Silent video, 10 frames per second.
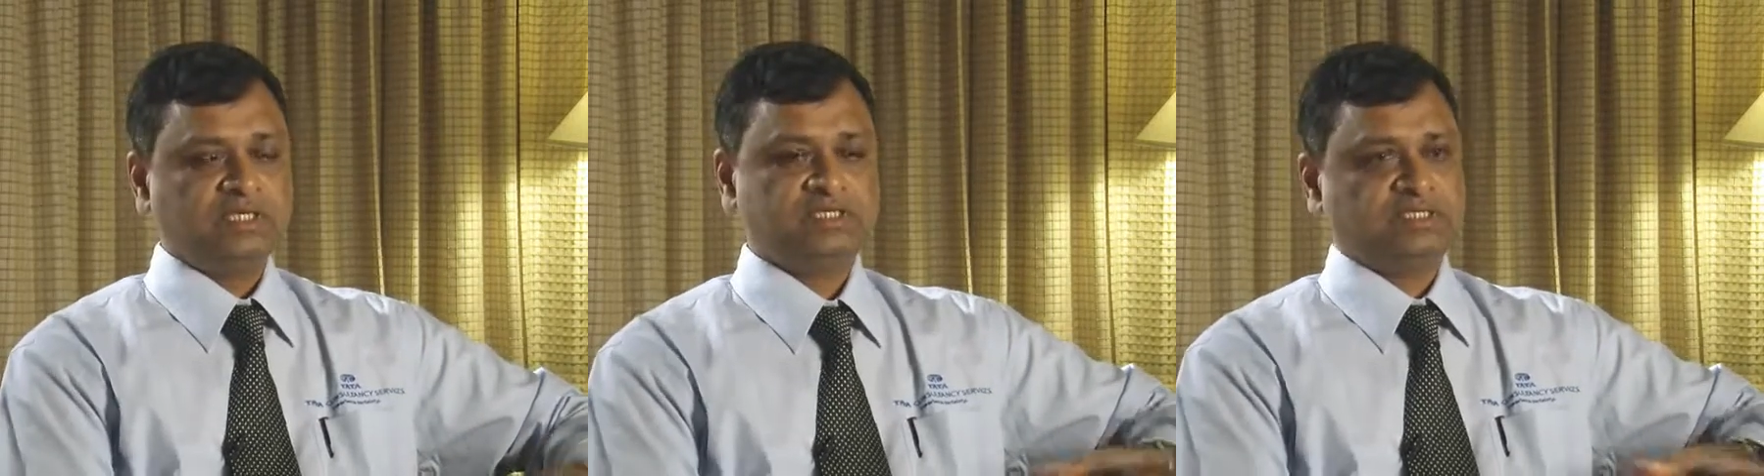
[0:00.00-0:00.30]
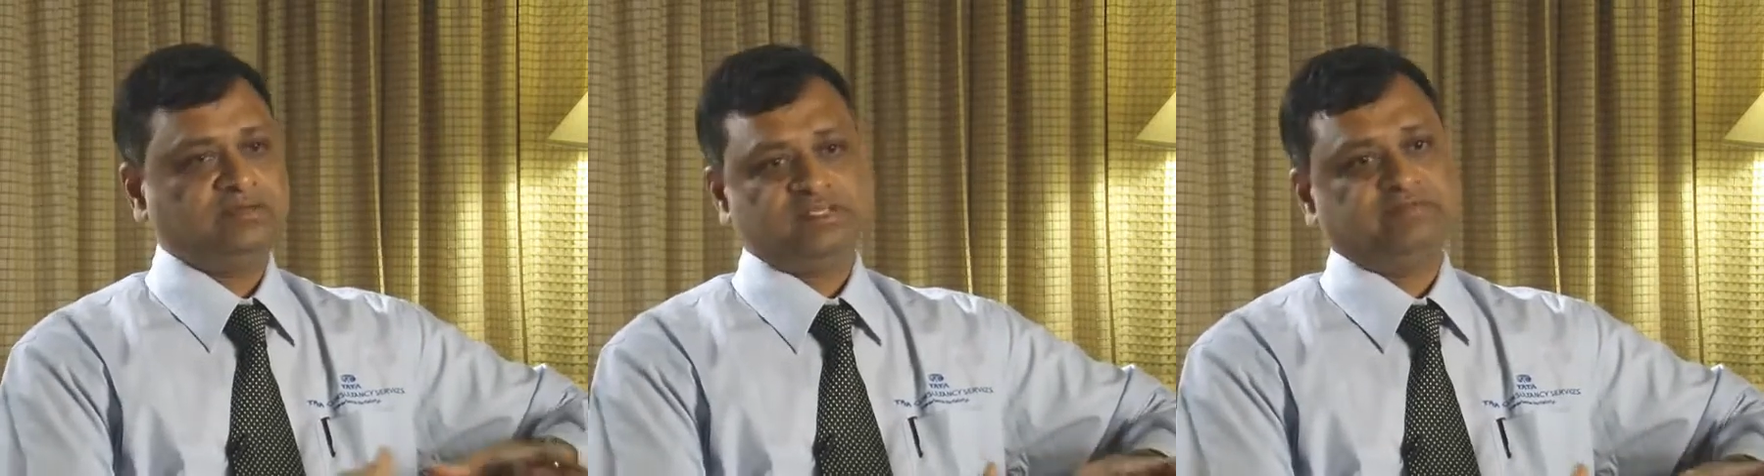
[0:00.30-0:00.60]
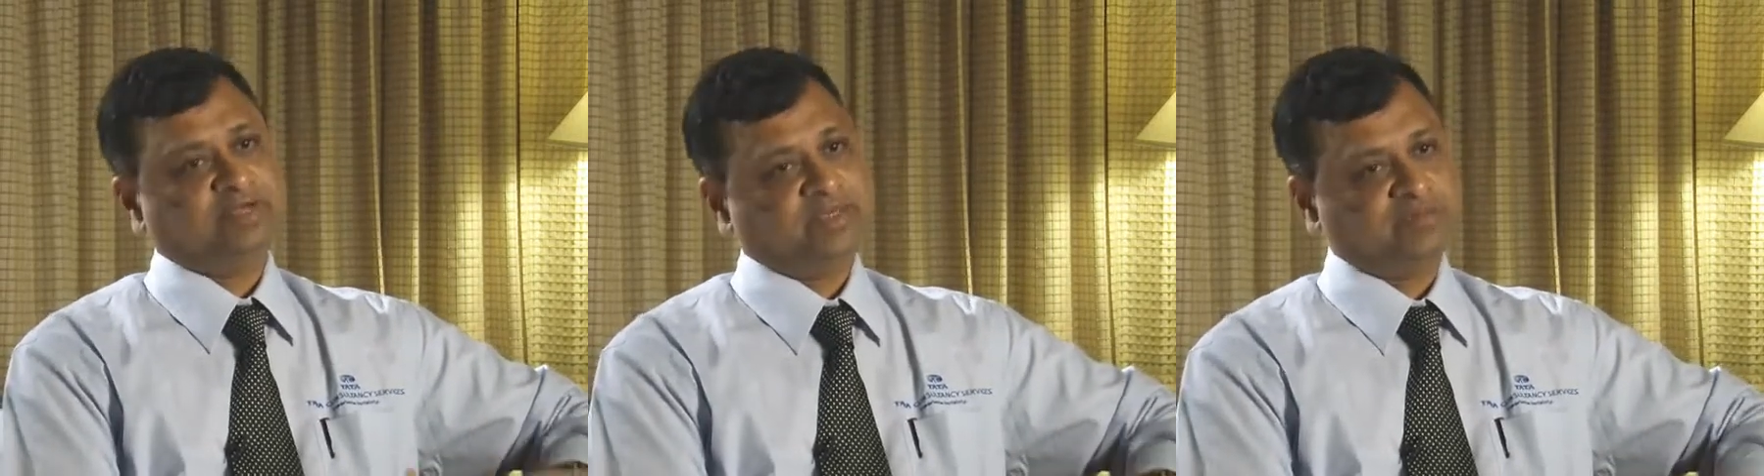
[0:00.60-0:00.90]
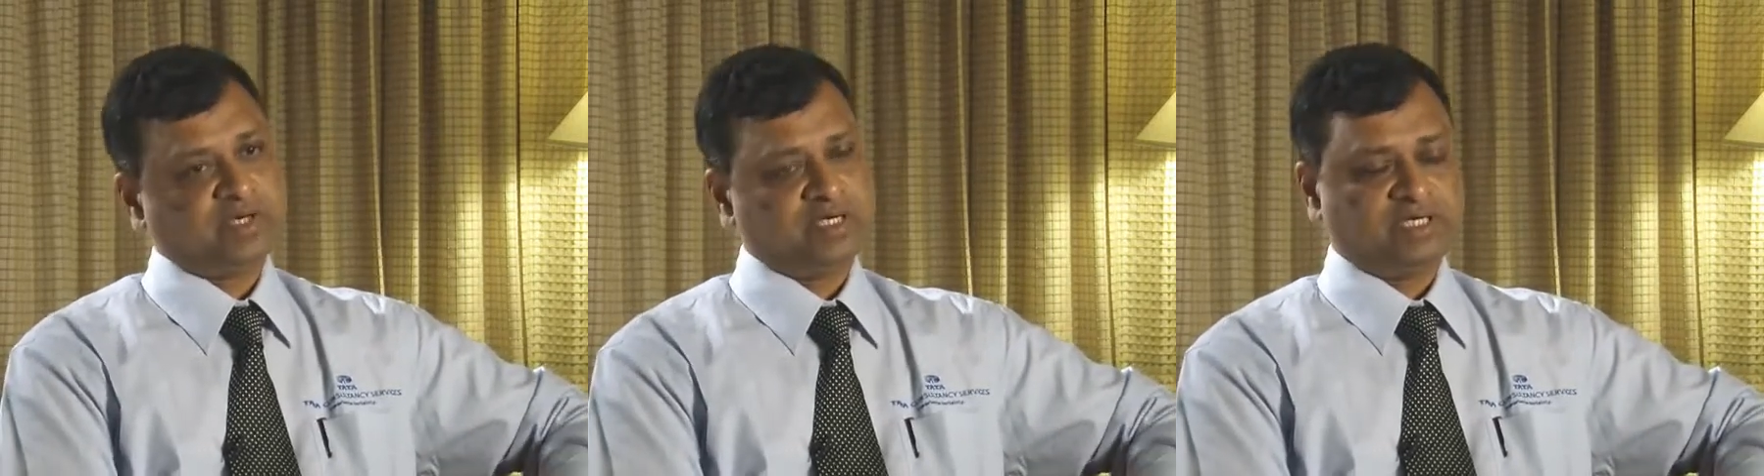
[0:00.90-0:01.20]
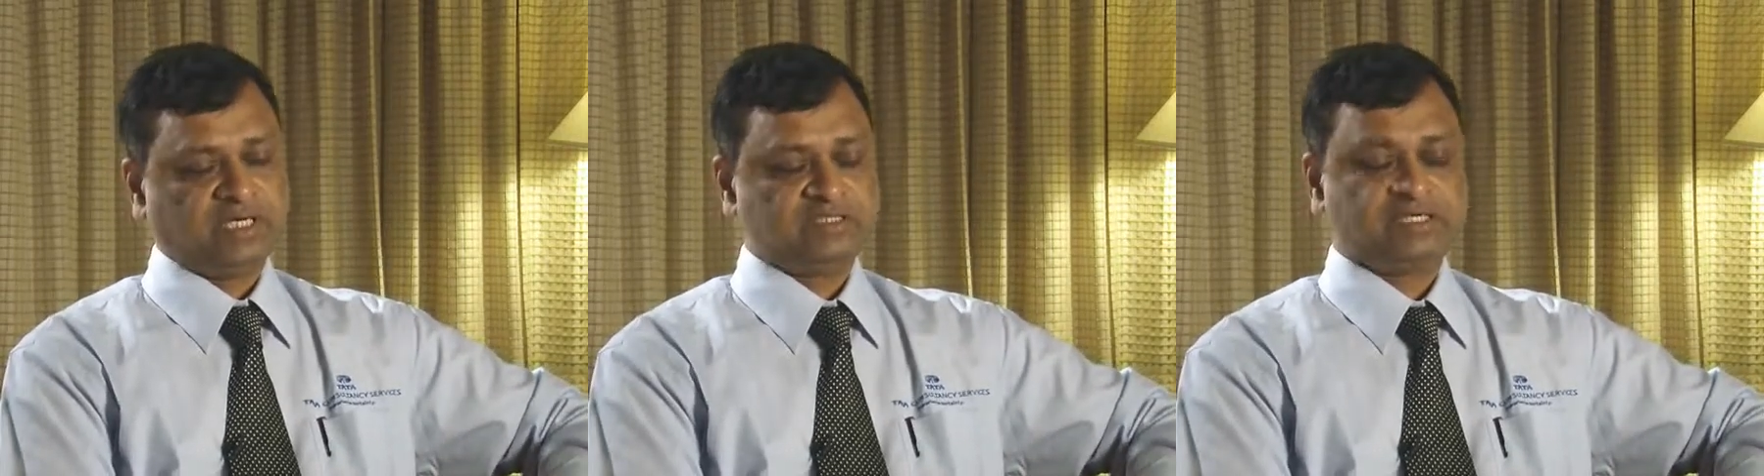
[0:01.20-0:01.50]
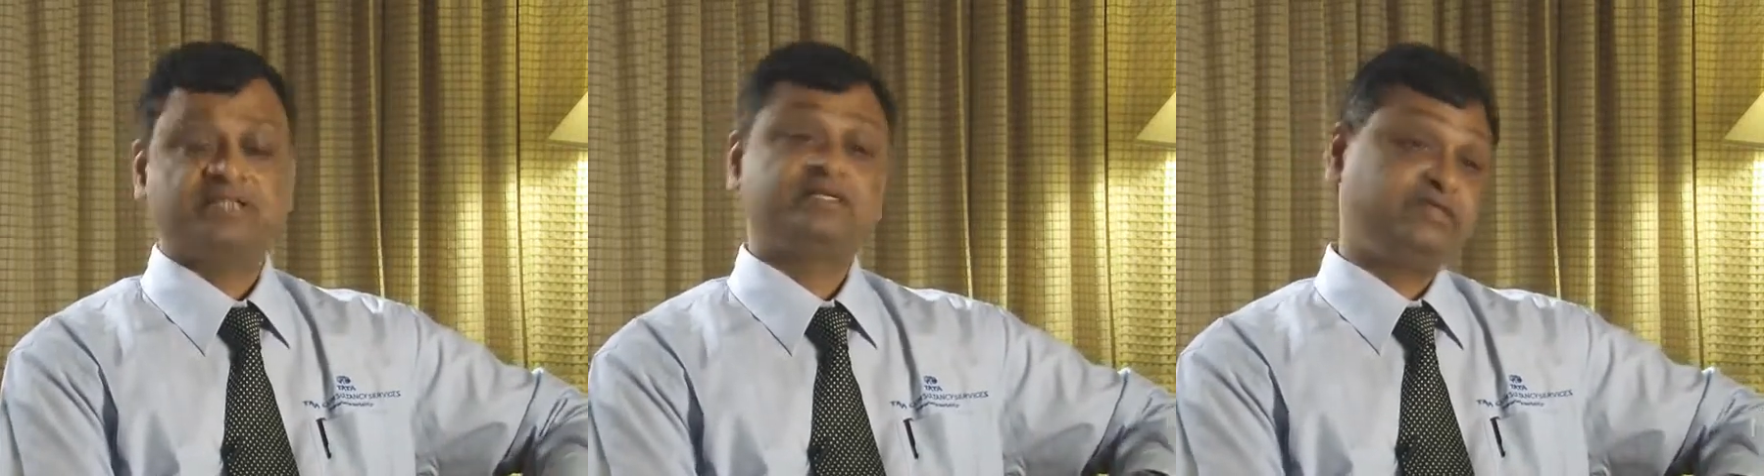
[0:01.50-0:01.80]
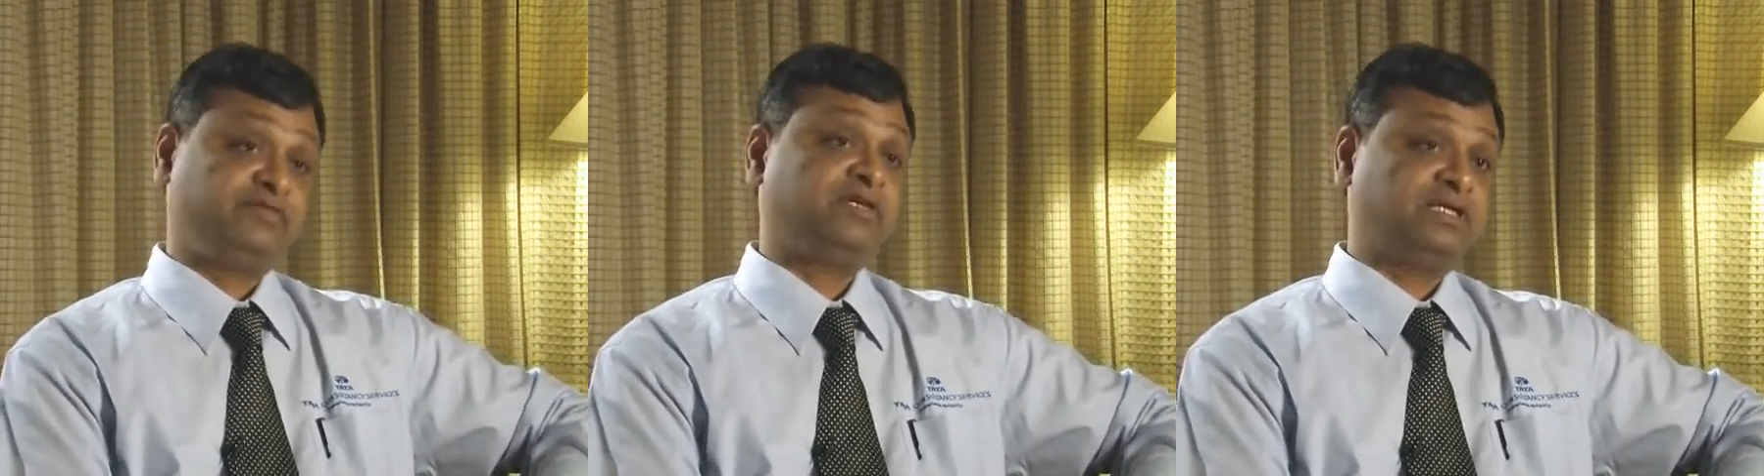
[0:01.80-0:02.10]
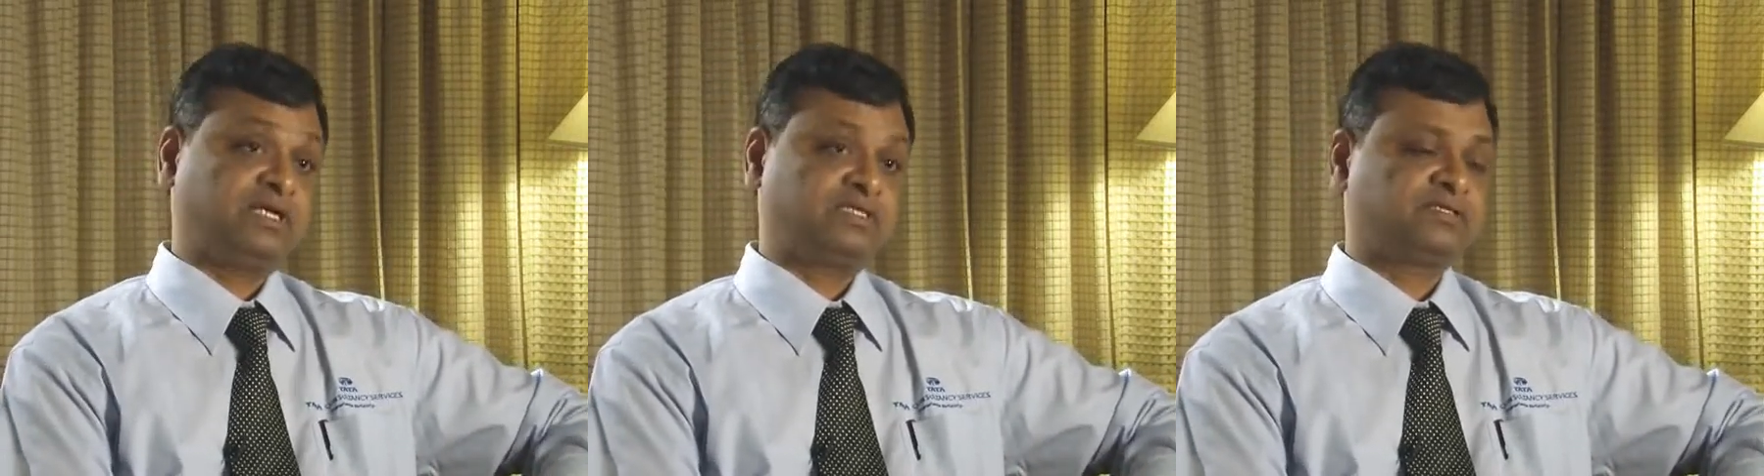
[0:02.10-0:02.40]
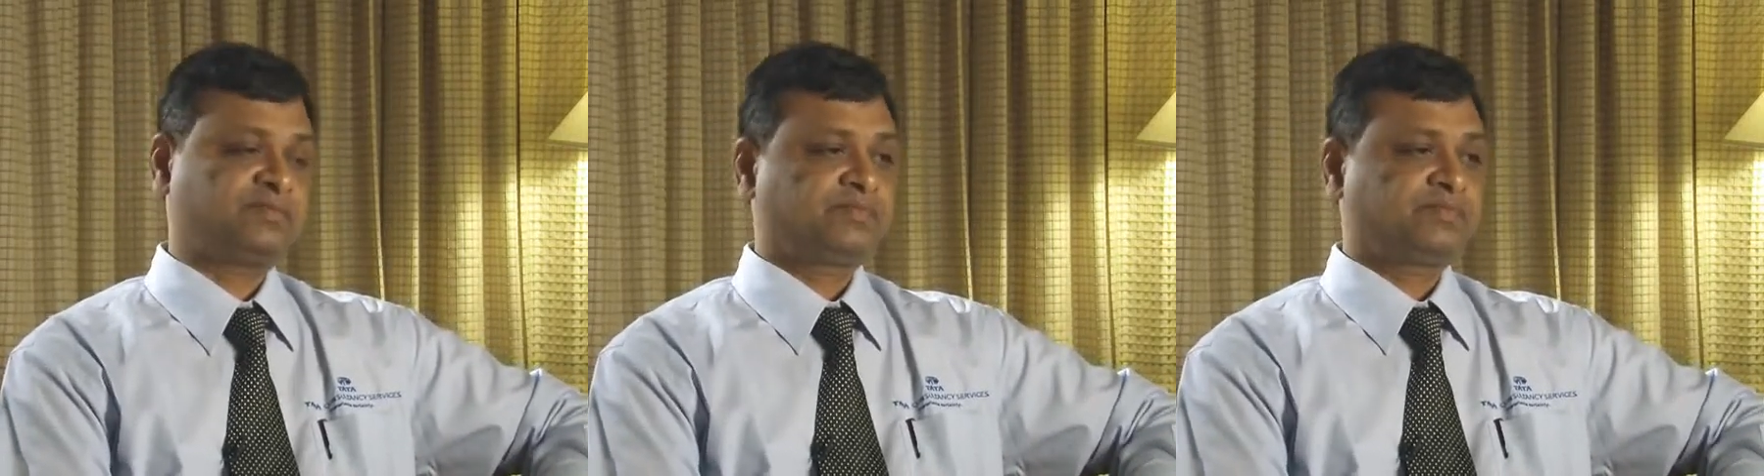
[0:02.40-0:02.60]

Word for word: is a is a very important task and it's a difficult task.